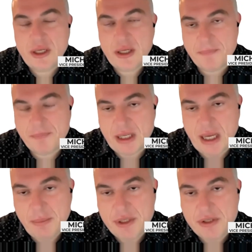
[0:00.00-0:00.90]
Um,
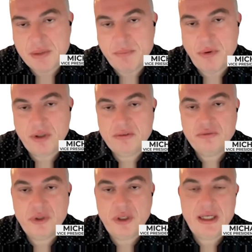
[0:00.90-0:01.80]
carbon is important
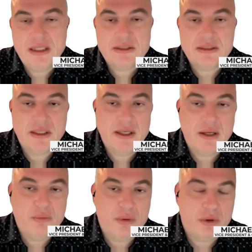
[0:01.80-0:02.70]
for us.
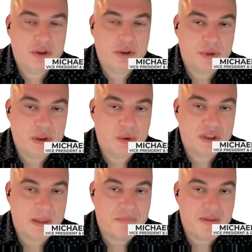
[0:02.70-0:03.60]
Uh, we want to produce
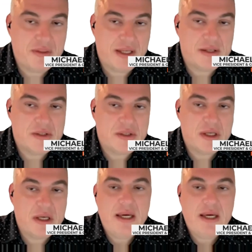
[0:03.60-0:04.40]
something that is